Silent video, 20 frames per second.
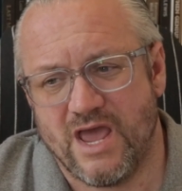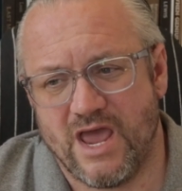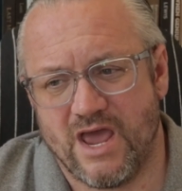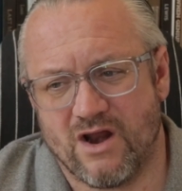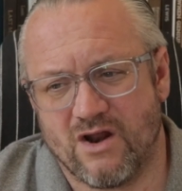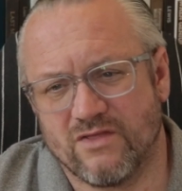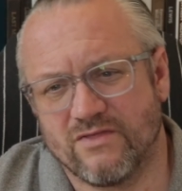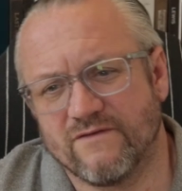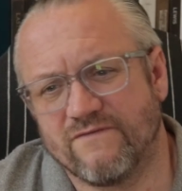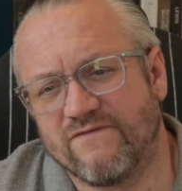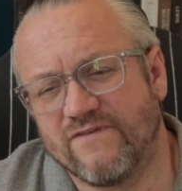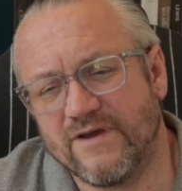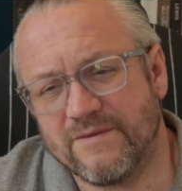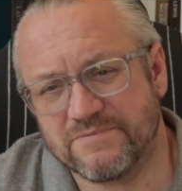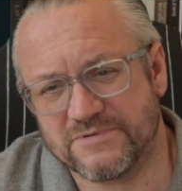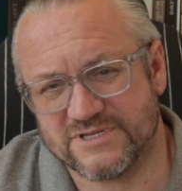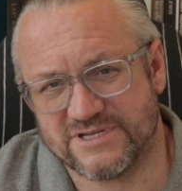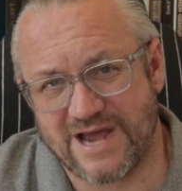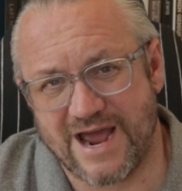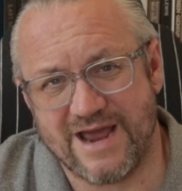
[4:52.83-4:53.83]
And on the
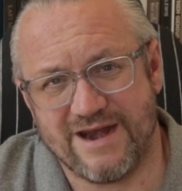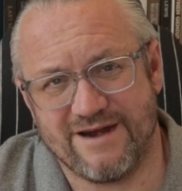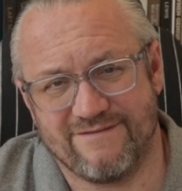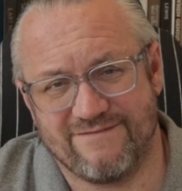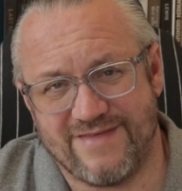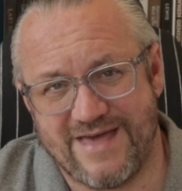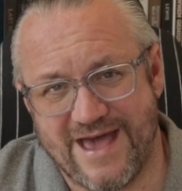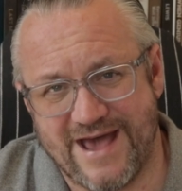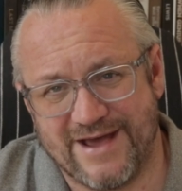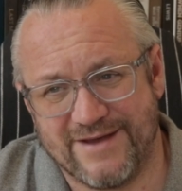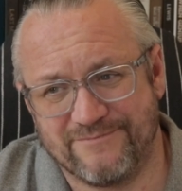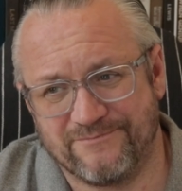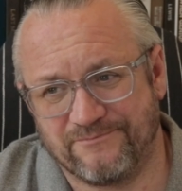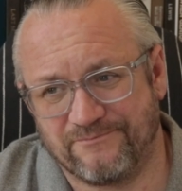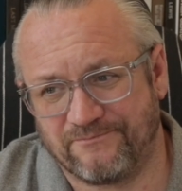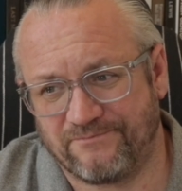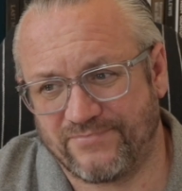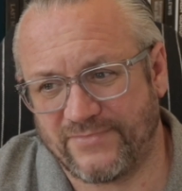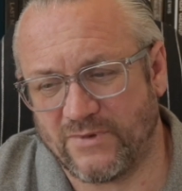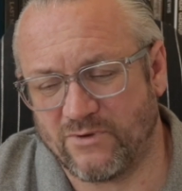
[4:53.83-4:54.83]
flip side of that,
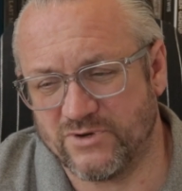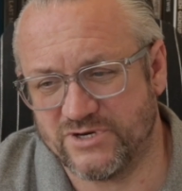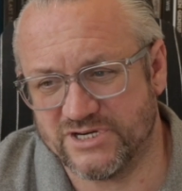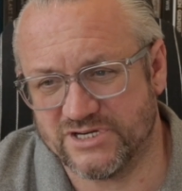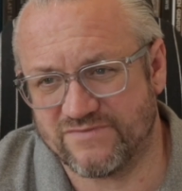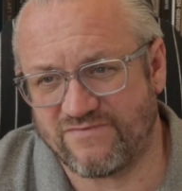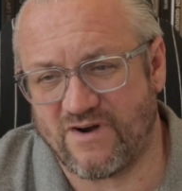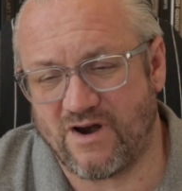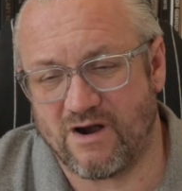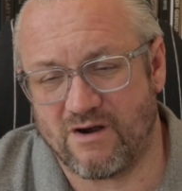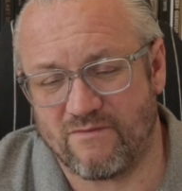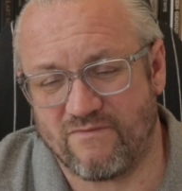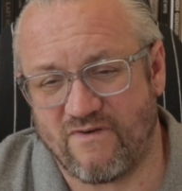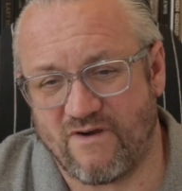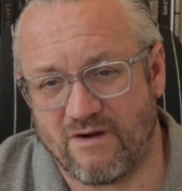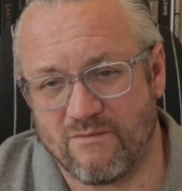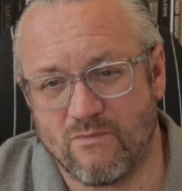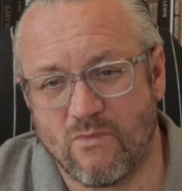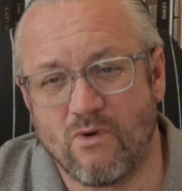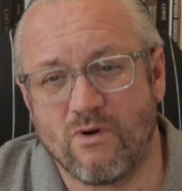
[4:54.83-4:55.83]
which is
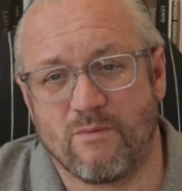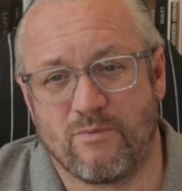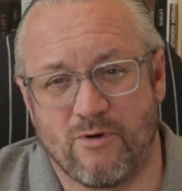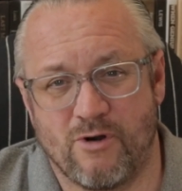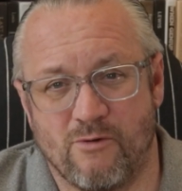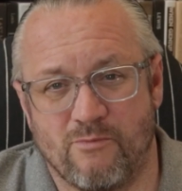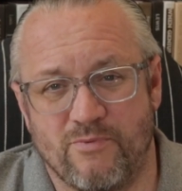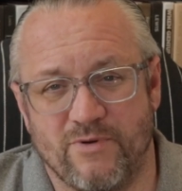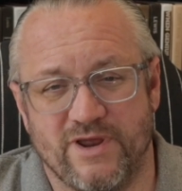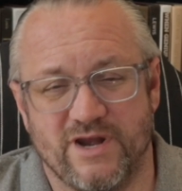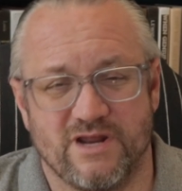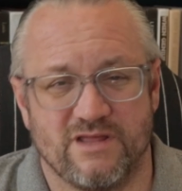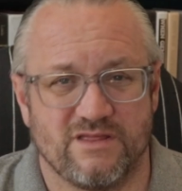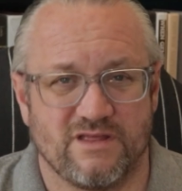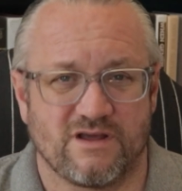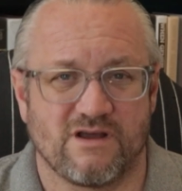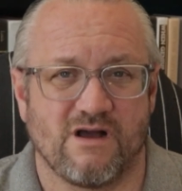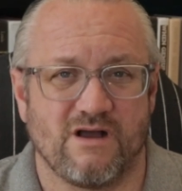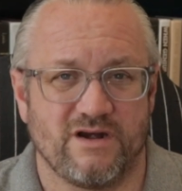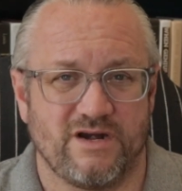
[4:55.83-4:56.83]
far more appropriate in
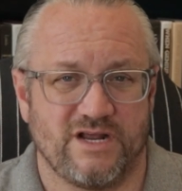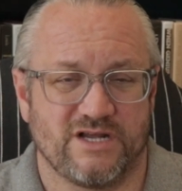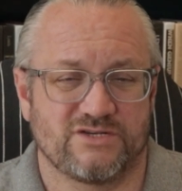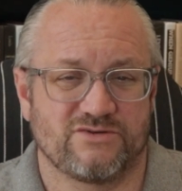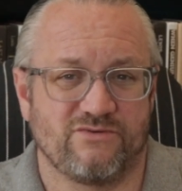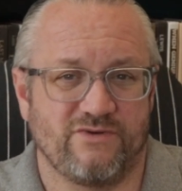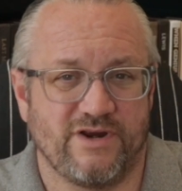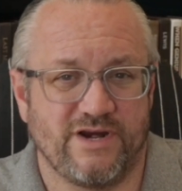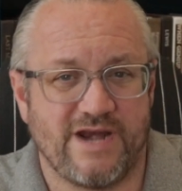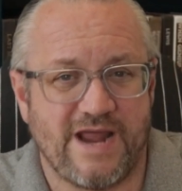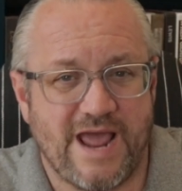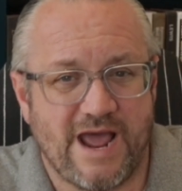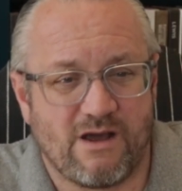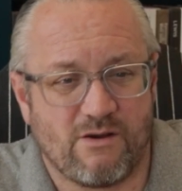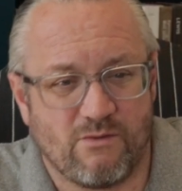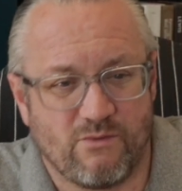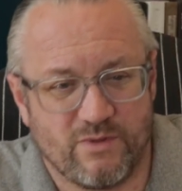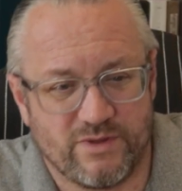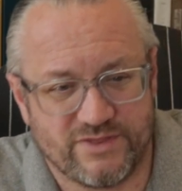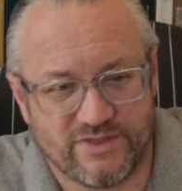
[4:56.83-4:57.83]
the context we're in
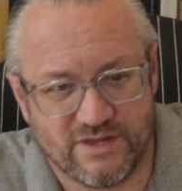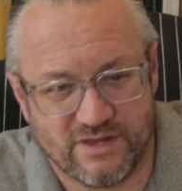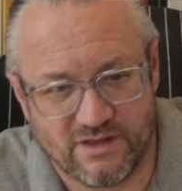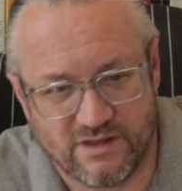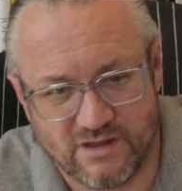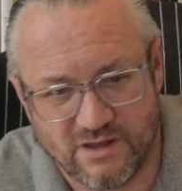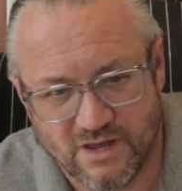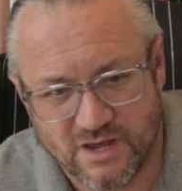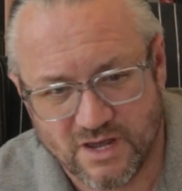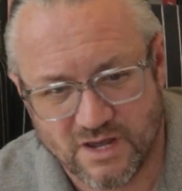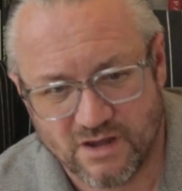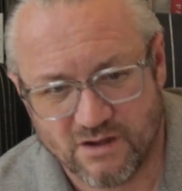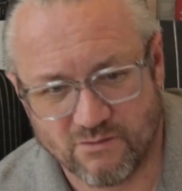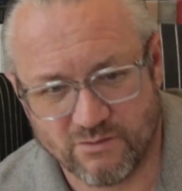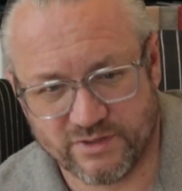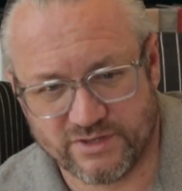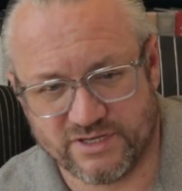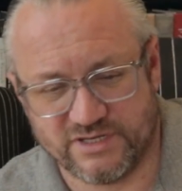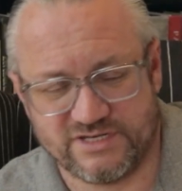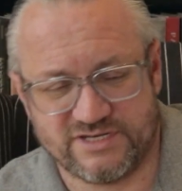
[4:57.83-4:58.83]
now with the
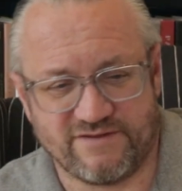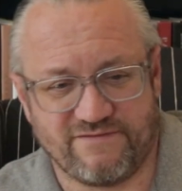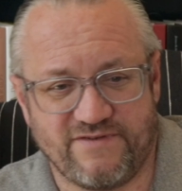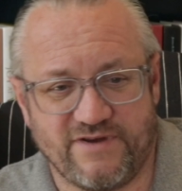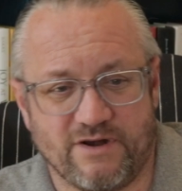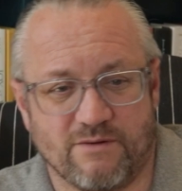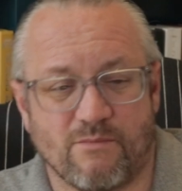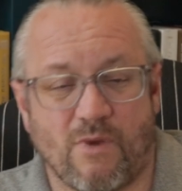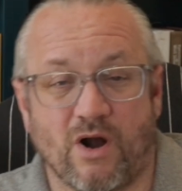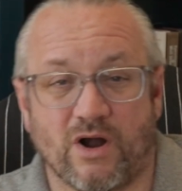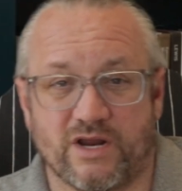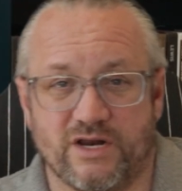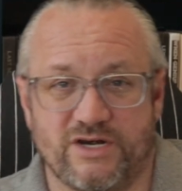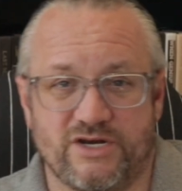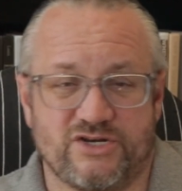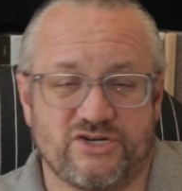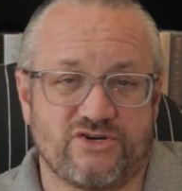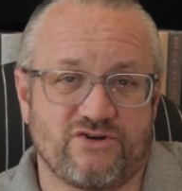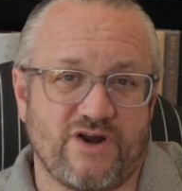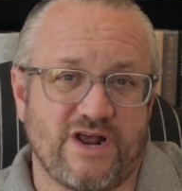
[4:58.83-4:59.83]
severe market
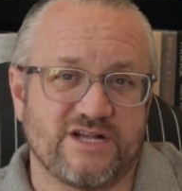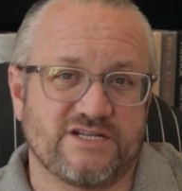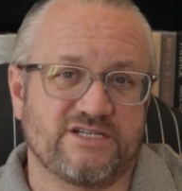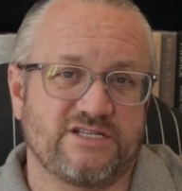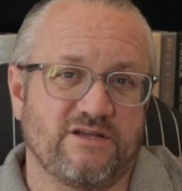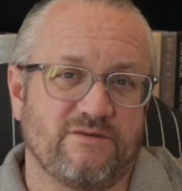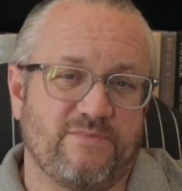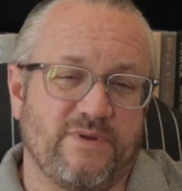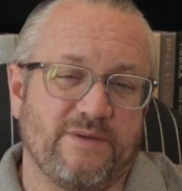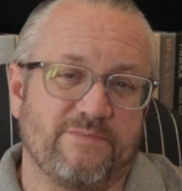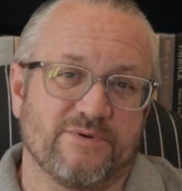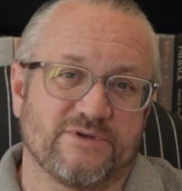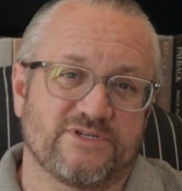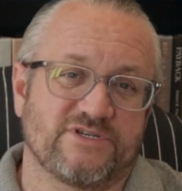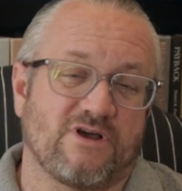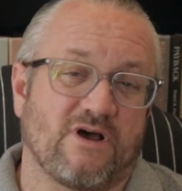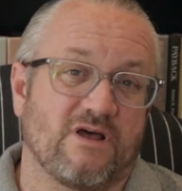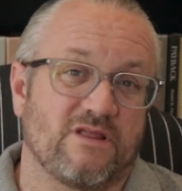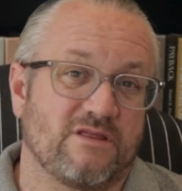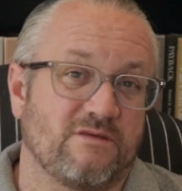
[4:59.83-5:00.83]
distress that people
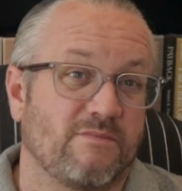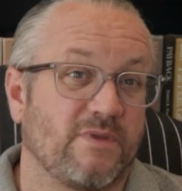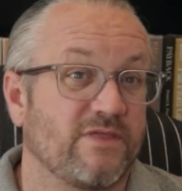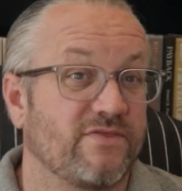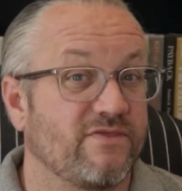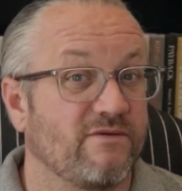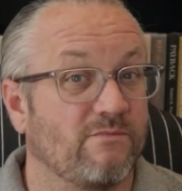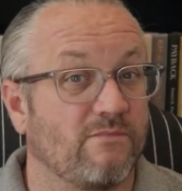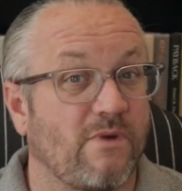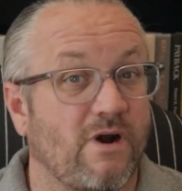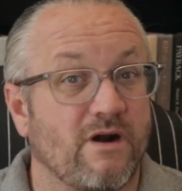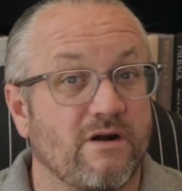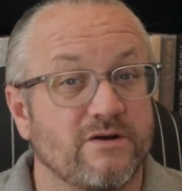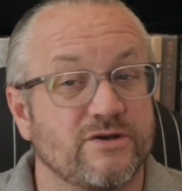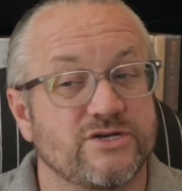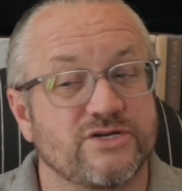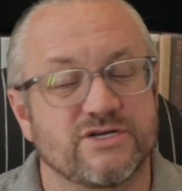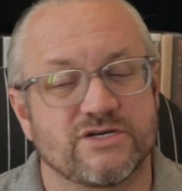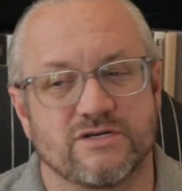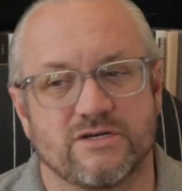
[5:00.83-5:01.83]
saw in the month of
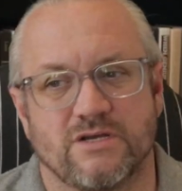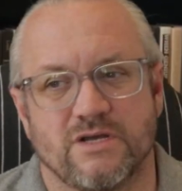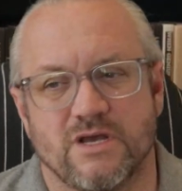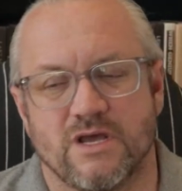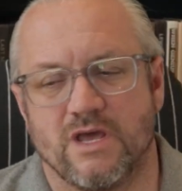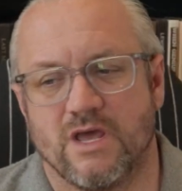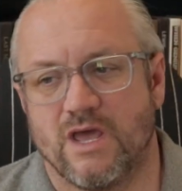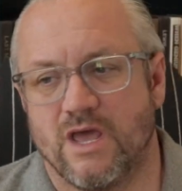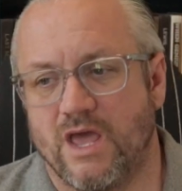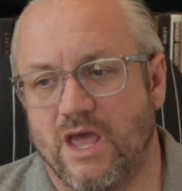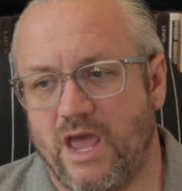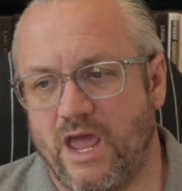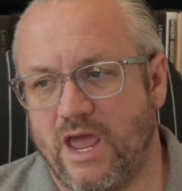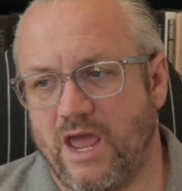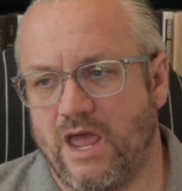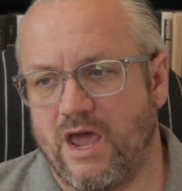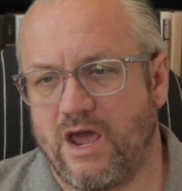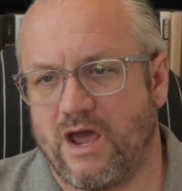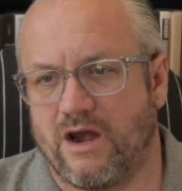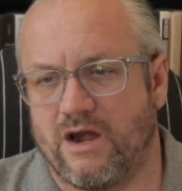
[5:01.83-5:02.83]
March,
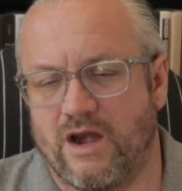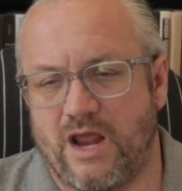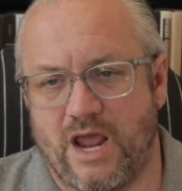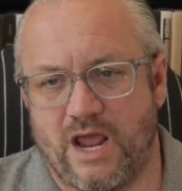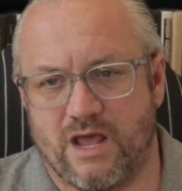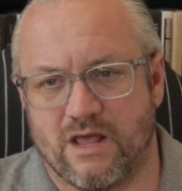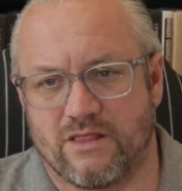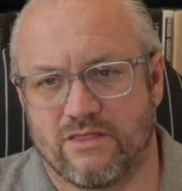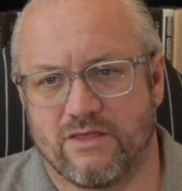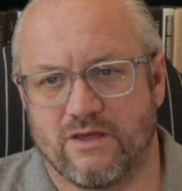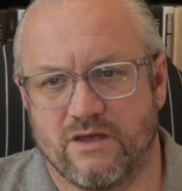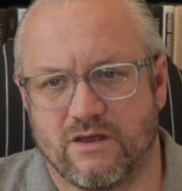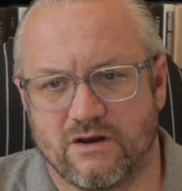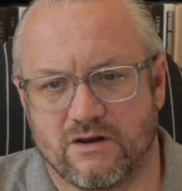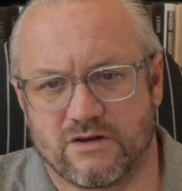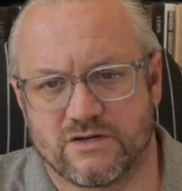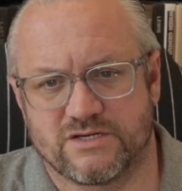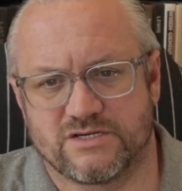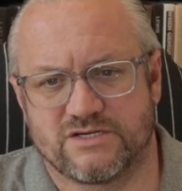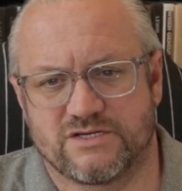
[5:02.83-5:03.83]
and
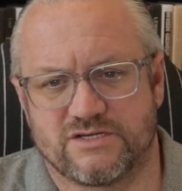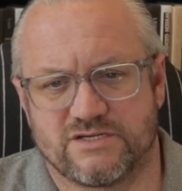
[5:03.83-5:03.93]
the